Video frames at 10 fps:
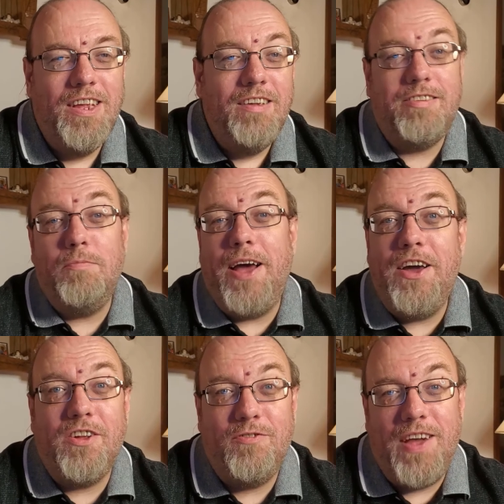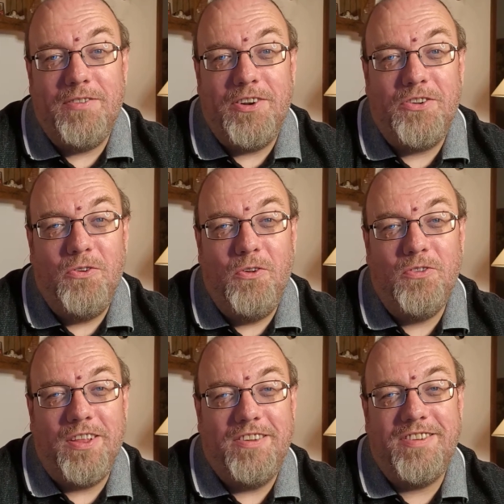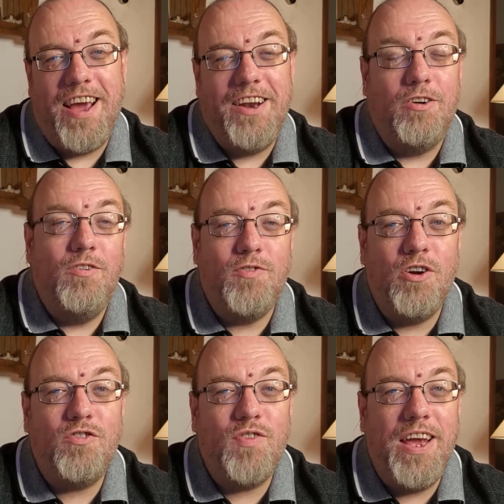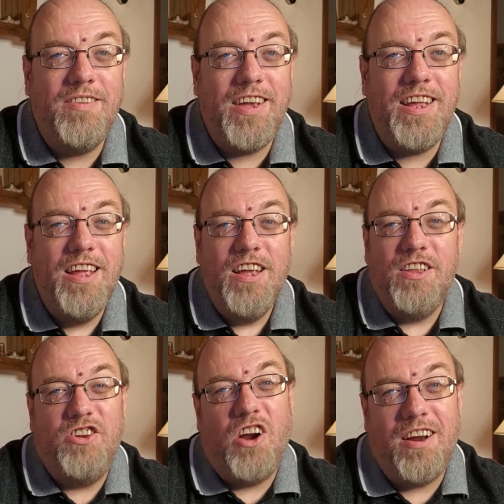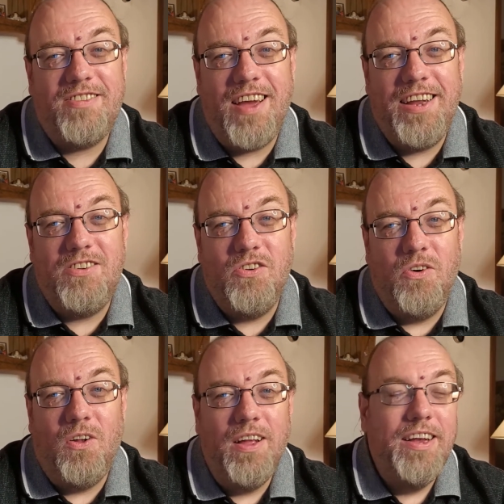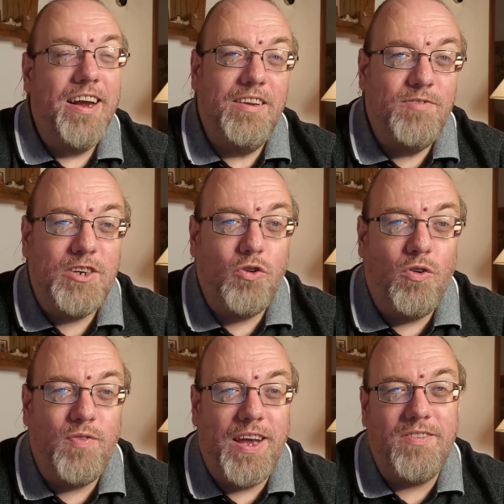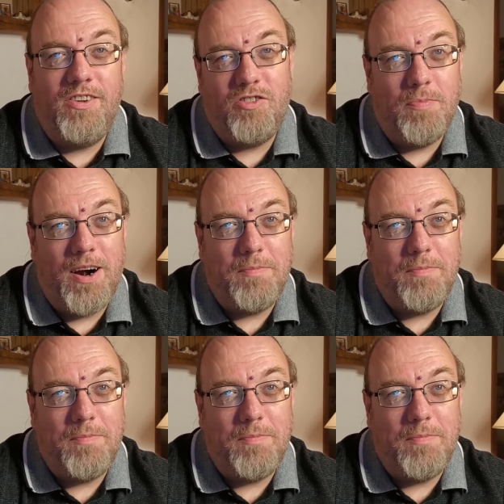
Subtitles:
Some of my other favorite tools on the site are reverse phasing, the dark side tool, and visual phasing smart